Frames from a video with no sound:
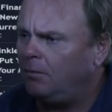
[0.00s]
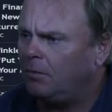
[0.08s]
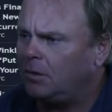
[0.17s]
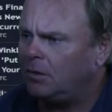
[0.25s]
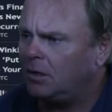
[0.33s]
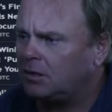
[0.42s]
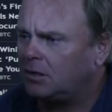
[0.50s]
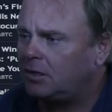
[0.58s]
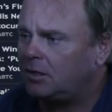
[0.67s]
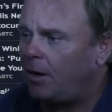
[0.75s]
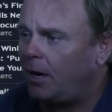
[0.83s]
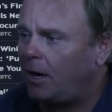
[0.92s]
So let's get
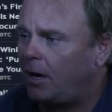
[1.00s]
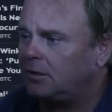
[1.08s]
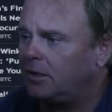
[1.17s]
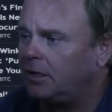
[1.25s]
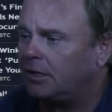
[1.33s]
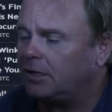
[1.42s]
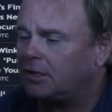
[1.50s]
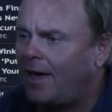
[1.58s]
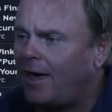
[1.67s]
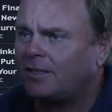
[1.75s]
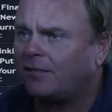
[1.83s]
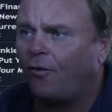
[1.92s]
back into this. Now that has
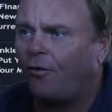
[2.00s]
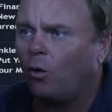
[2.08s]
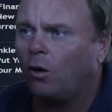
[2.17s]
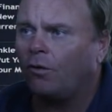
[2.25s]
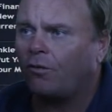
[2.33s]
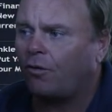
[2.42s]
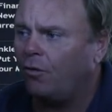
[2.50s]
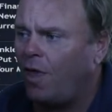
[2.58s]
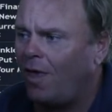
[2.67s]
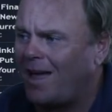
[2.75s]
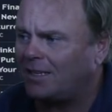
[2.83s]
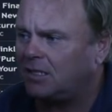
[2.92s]
fallen through
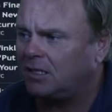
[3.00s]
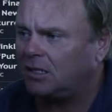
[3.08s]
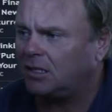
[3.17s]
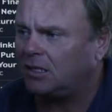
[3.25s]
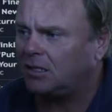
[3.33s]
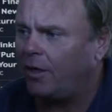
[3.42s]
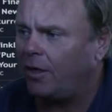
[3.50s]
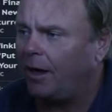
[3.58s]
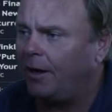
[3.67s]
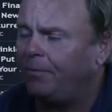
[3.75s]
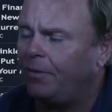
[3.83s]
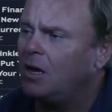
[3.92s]
that 6 hour there.
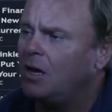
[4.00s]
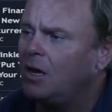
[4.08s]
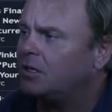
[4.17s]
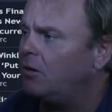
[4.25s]
So,